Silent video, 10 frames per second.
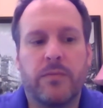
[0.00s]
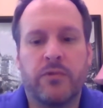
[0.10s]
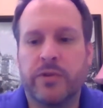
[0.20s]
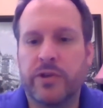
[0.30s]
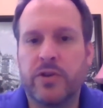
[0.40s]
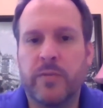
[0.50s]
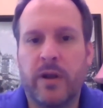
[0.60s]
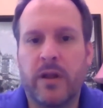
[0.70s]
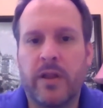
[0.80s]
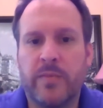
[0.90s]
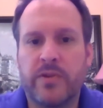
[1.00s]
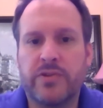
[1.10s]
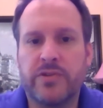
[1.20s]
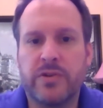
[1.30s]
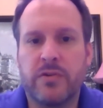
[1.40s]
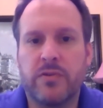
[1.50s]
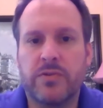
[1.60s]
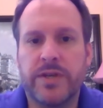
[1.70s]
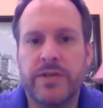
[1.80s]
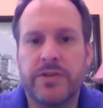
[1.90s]
really good about a lot of the pitchers in our
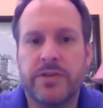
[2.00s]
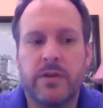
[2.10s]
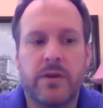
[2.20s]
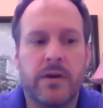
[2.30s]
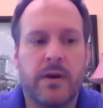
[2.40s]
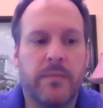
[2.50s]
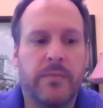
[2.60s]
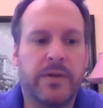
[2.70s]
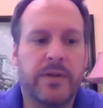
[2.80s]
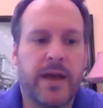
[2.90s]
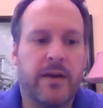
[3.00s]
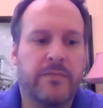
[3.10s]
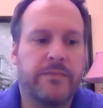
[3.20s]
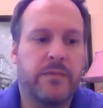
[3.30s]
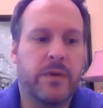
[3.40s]
rotation, but to have,